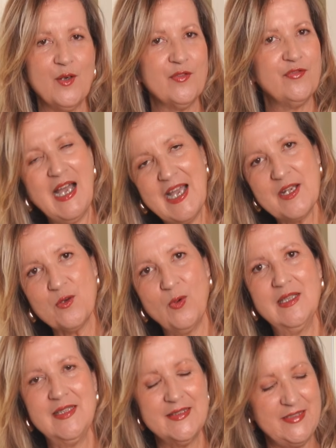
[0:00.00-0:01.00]
of high
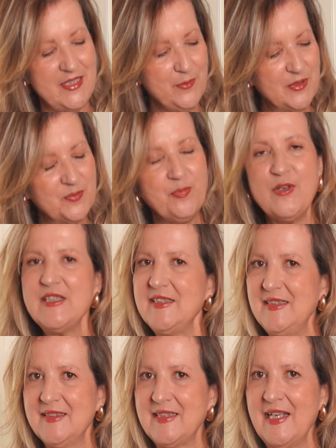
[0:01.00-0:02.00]
quality with pretty
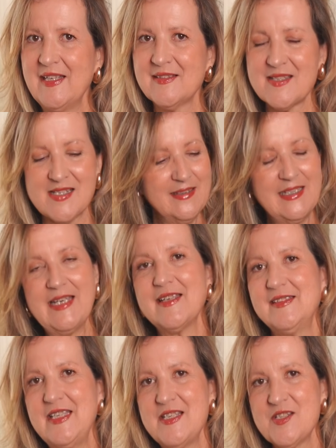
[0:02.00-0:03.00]
details like
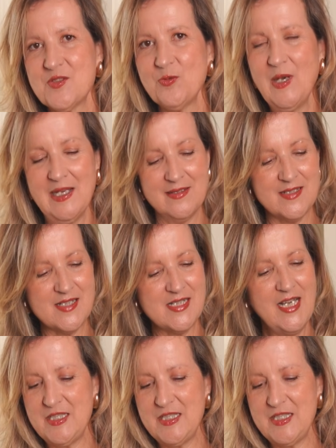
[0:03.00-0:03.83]
these ones.